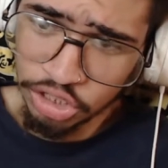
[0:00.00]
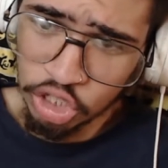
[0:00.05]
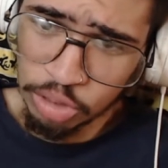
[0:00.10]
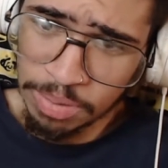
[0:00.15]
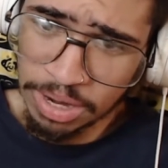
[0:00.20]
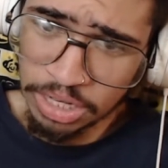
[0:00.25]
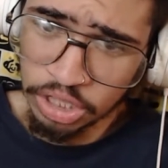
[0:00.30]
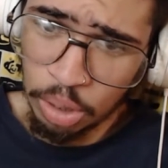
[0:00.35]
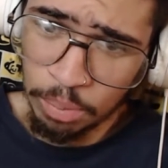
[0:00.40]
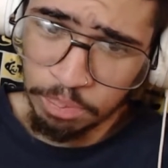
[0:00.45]
She
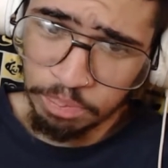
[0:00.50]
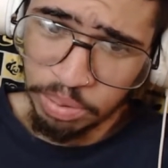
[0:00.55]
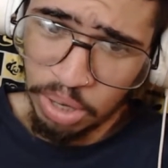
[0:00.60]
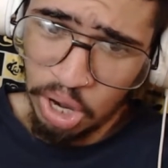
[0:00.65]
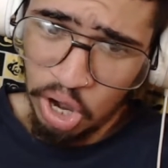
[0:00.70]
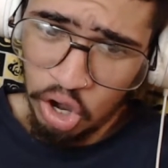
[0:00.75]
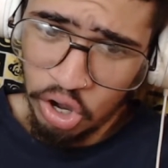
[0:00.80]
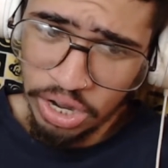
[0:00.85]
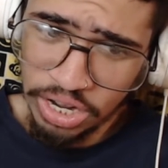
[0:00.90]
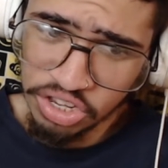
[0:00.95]
about to
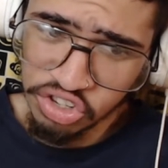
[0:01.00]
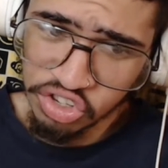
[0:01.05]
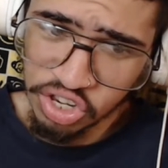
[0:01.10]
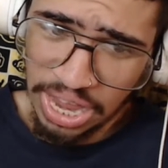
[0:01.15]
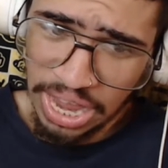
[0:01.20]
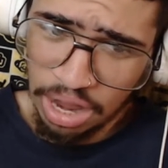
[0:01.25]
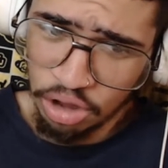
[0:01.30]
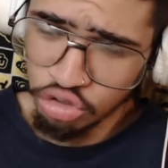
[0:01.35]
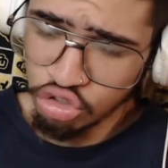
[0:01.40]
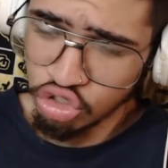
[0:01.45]
burn his
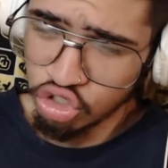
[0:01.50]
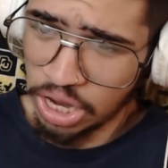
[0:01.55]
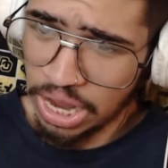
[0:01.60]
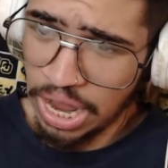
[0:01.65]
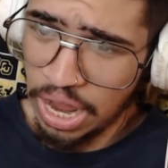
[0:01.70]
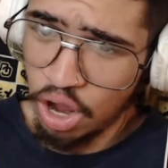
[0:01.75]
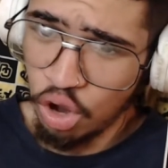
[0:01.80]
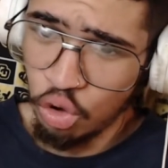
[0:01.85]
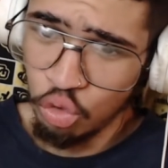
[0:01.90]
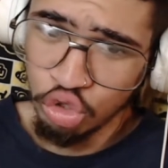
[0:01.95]
house
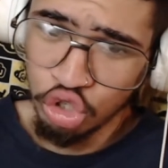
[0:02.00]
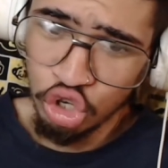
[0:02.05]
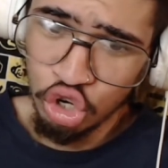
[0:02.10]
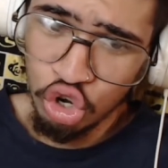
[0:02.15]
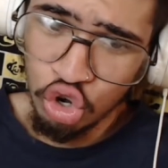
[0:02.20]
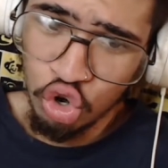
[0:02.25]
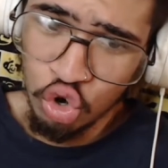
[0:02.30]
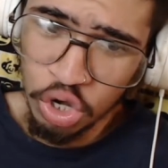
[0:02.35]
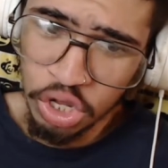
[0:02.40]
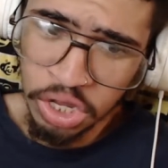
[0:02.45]
down,
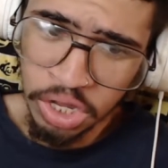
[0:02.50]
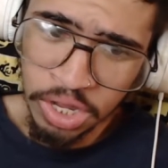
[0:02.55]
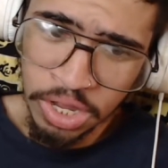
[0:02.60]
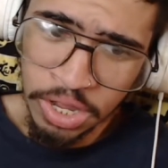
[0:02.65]
dude.